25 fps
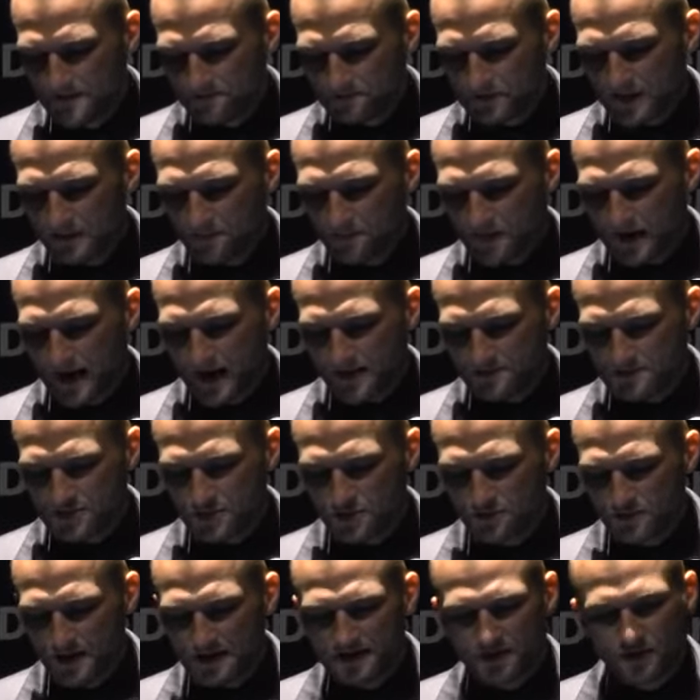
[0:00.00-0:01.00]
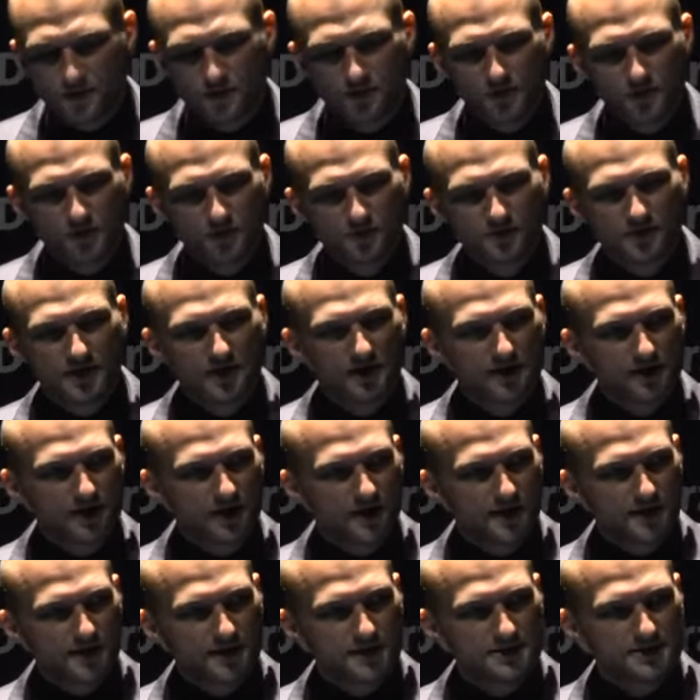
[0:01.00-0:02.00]
then perhaps you might conclude that
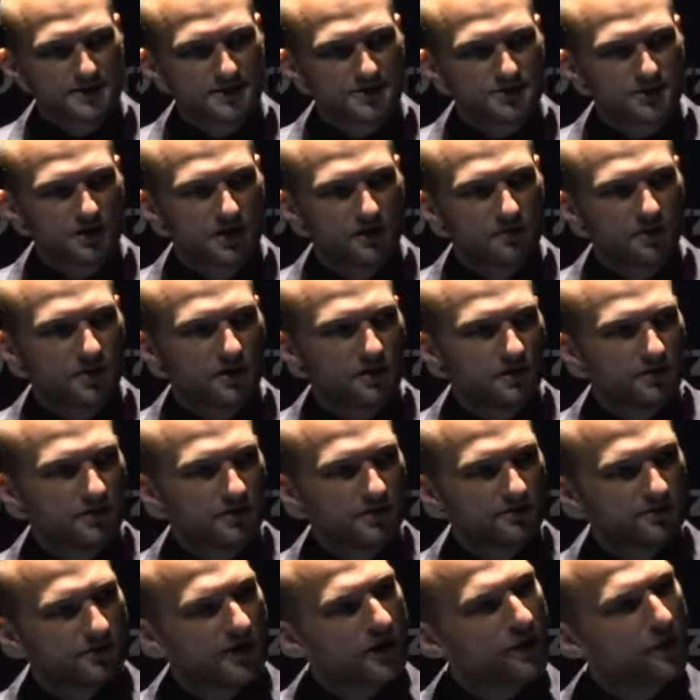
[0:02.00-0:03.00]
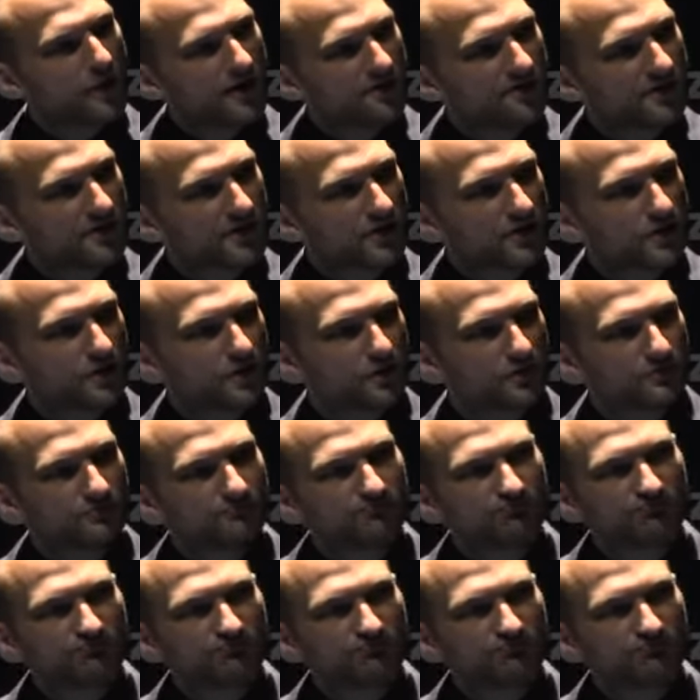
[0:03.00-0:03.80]
Al-Qaeda is in trouble. If, however, you